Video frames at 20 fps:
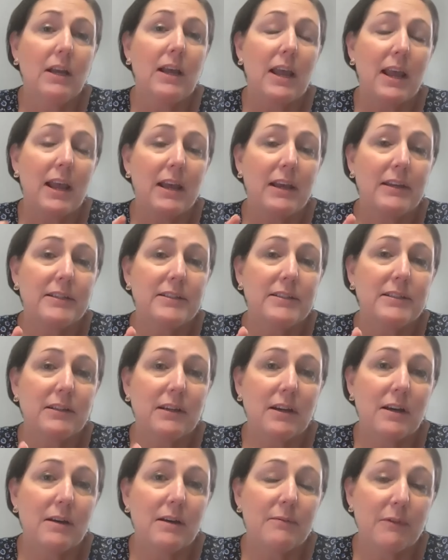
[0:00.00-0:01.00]
and
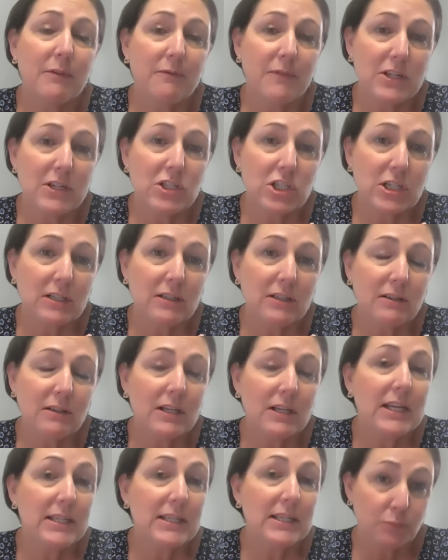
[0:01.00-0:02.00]
the vision
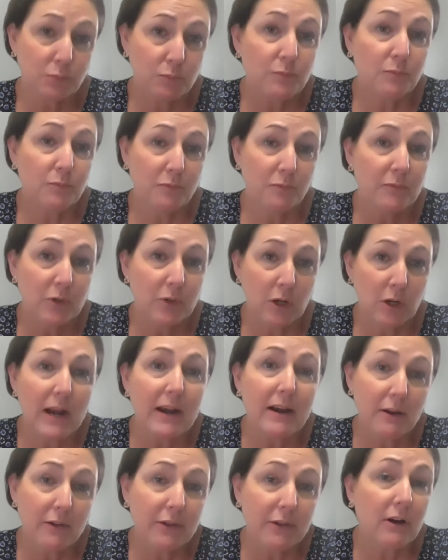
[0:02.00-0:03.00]
is,
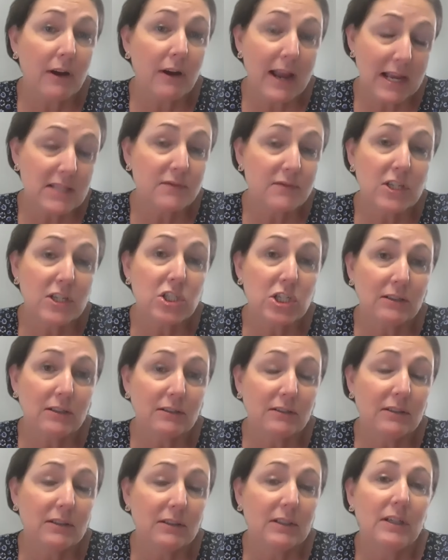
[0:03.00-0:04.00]
United Healthcare has
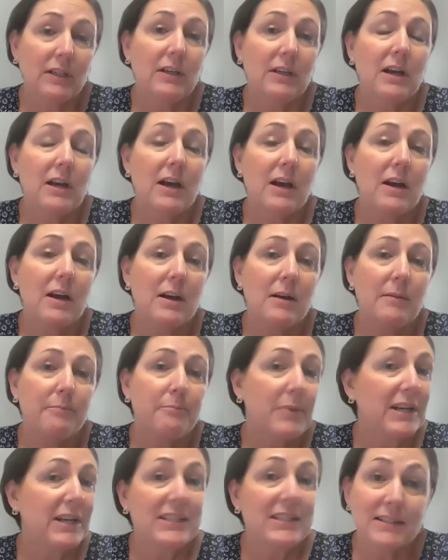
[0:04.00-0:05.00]
vision,
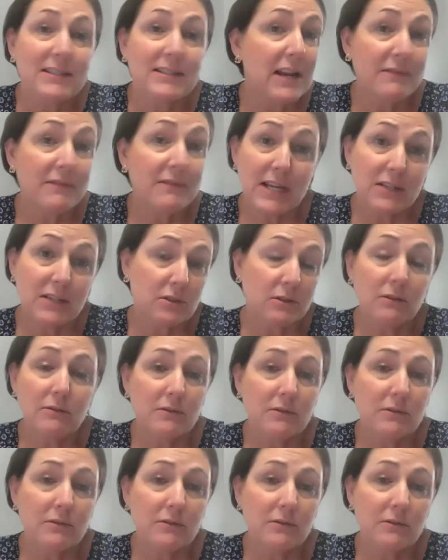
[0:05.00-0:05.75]
but it doesn't have dental.